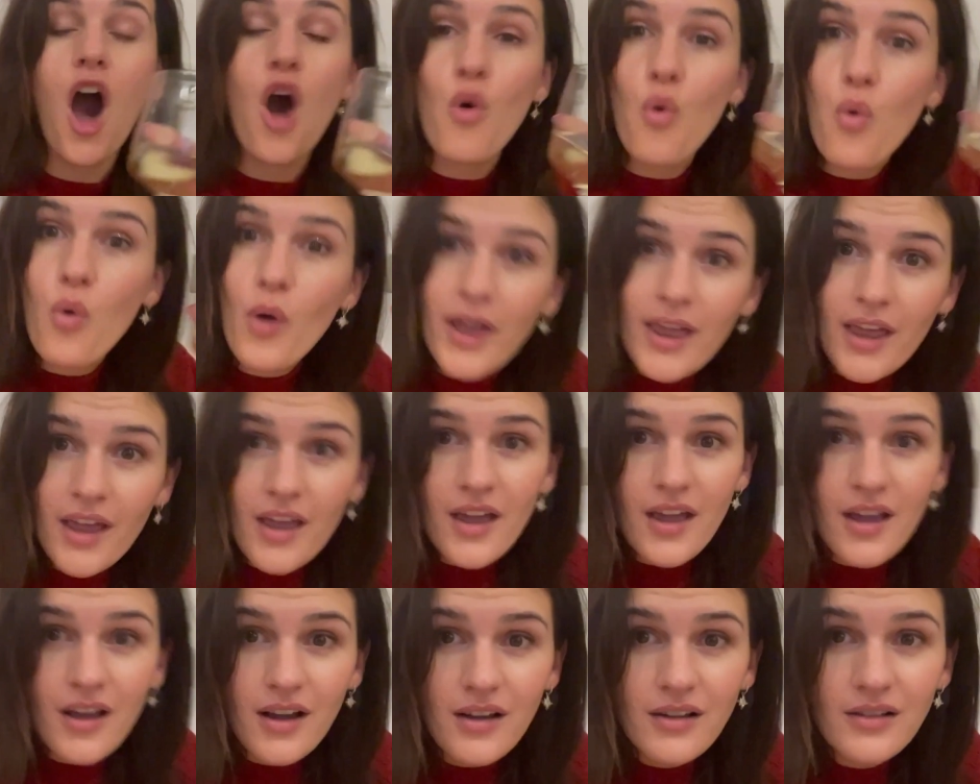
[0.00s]
a
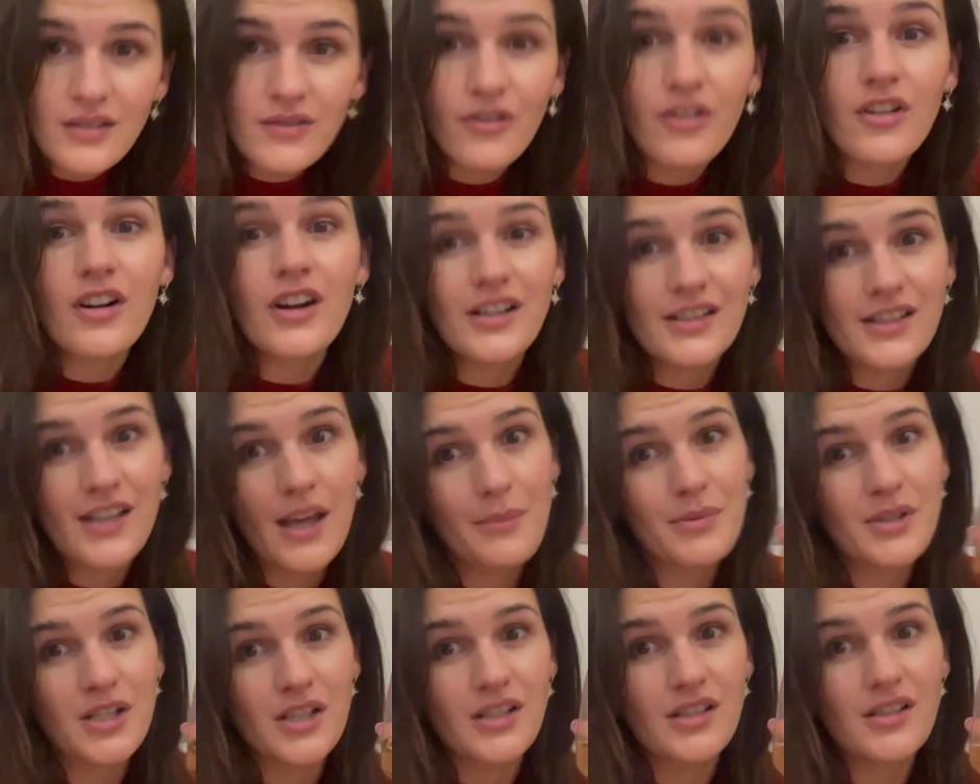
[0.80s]
week for
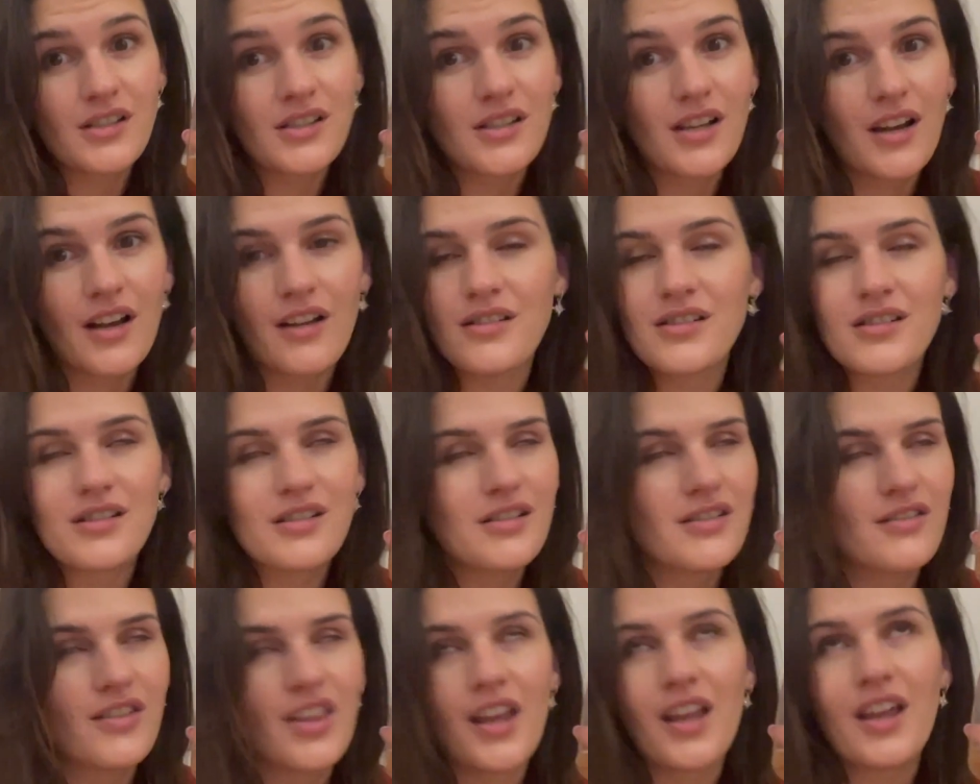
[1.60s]
acceptance, and I was
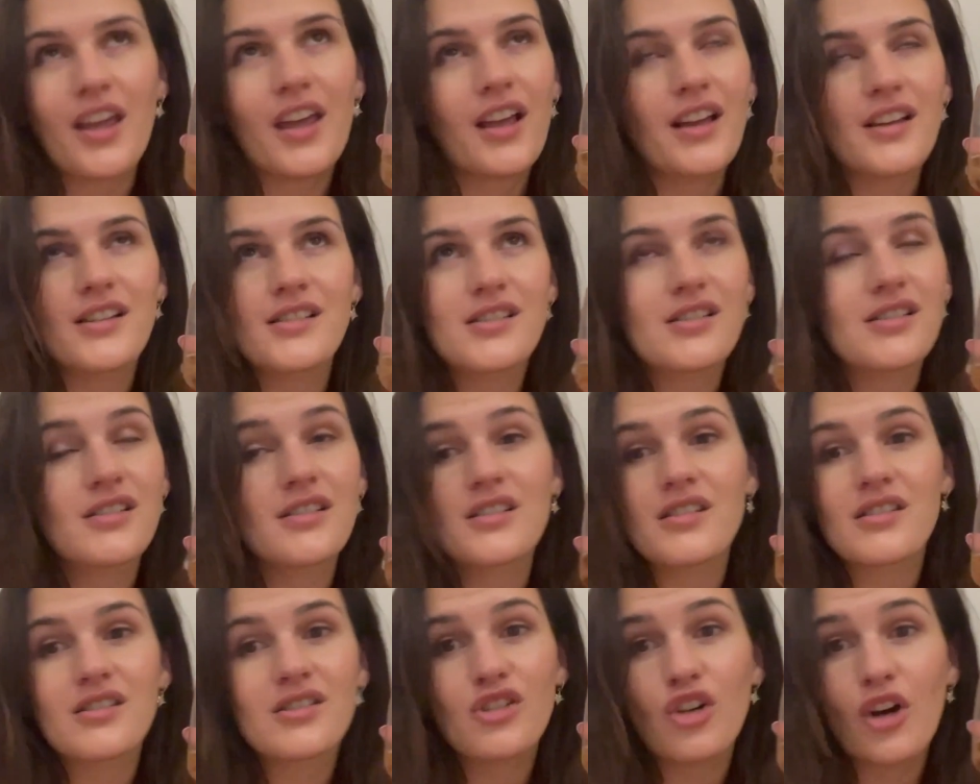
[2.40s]
just thinking it's
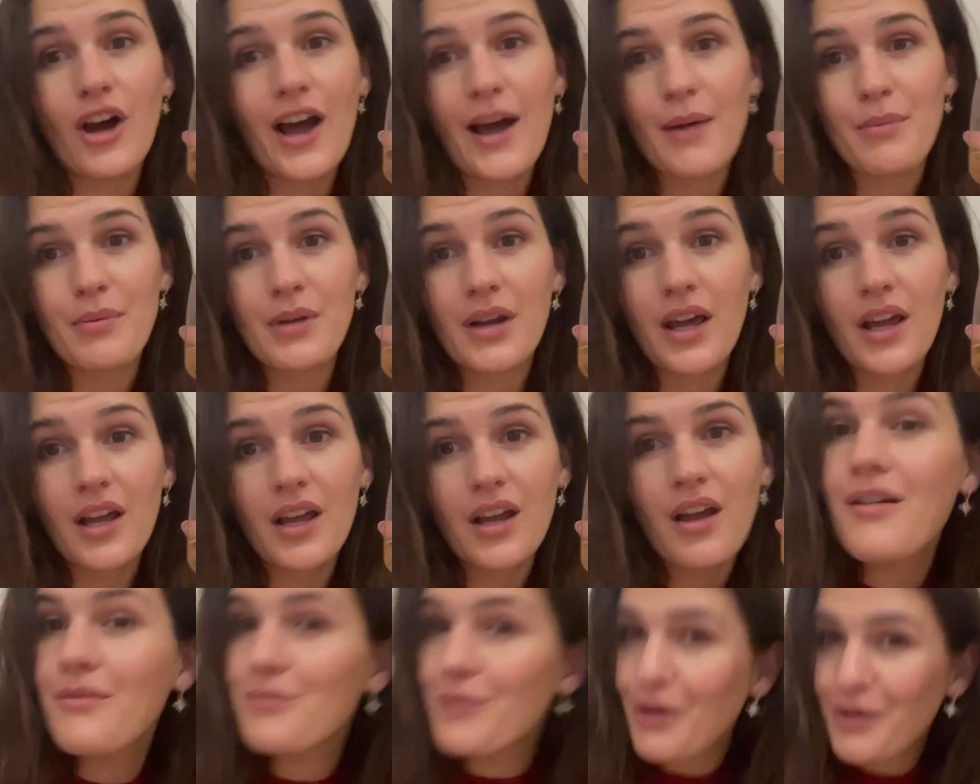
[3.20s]
just not
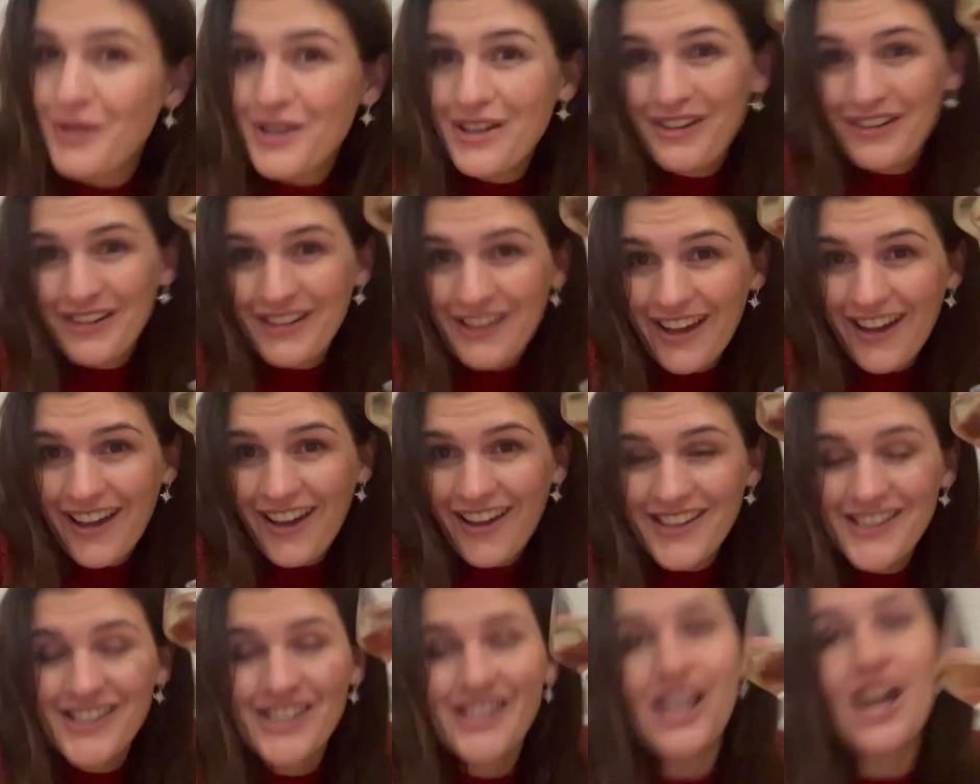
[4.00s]
happening, but we got
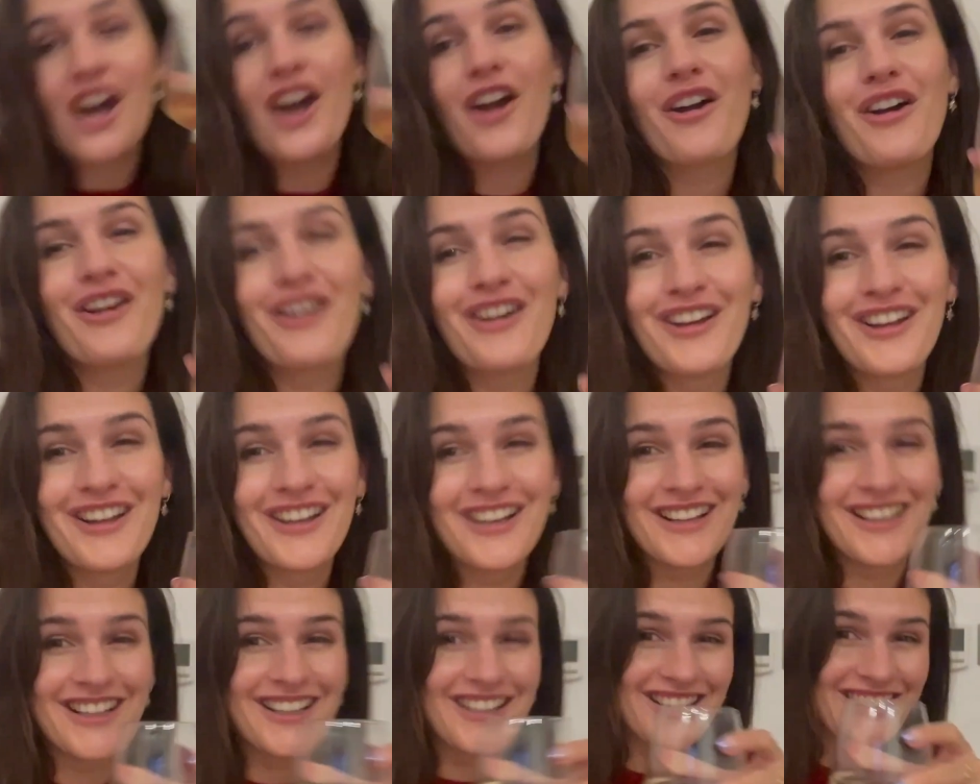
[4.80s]
it. So
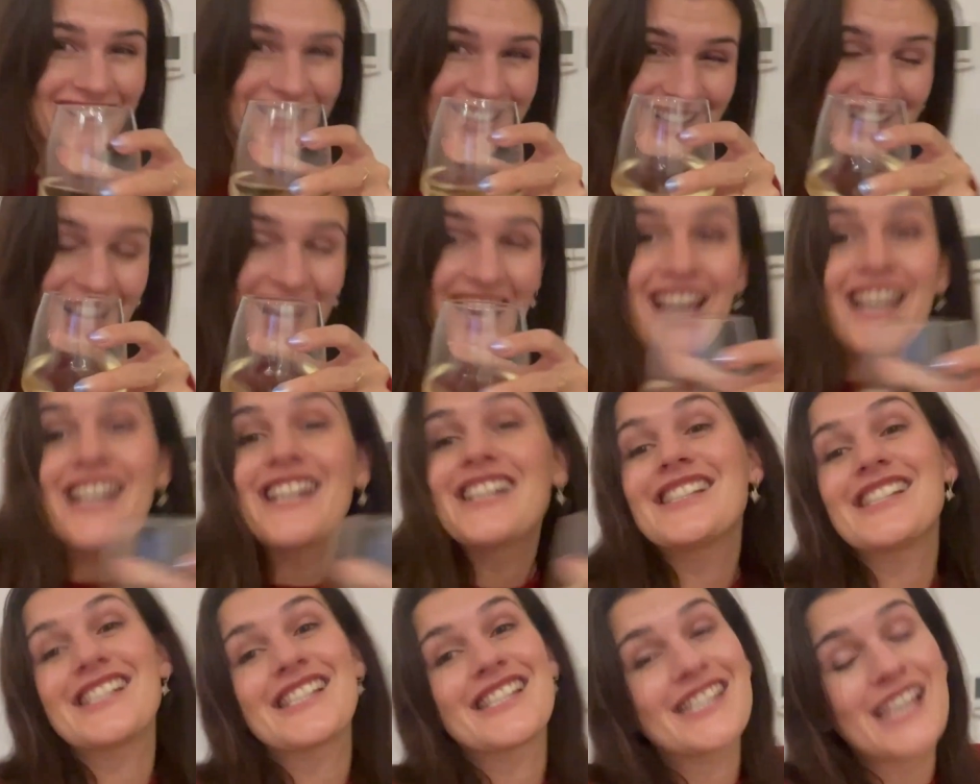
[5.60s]

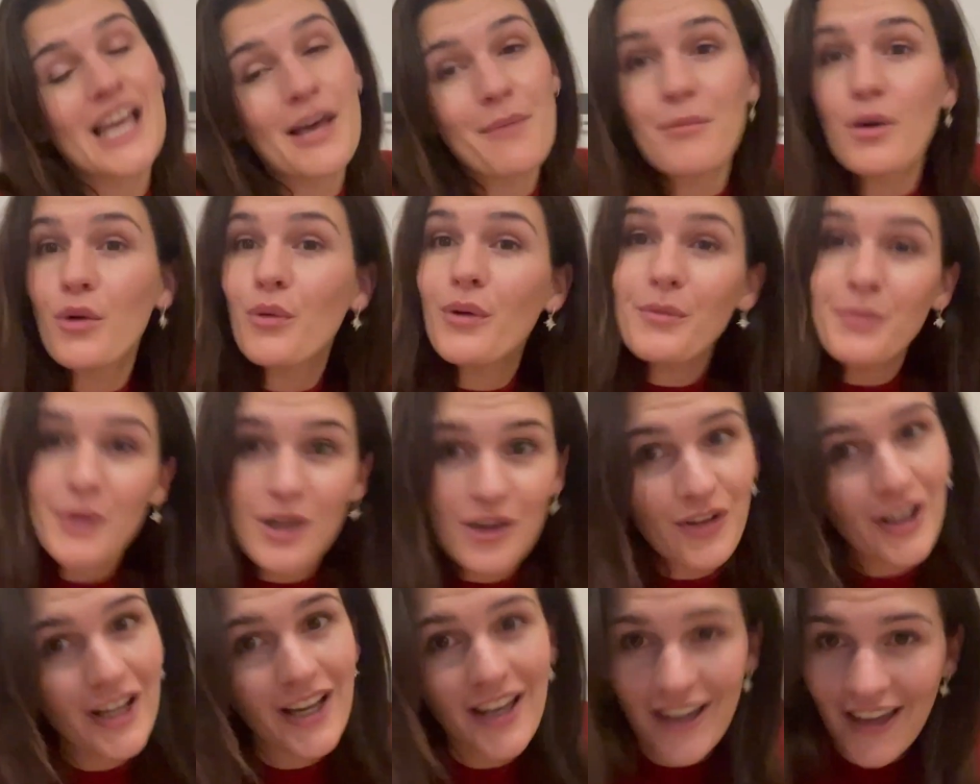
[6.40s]
December, we're moving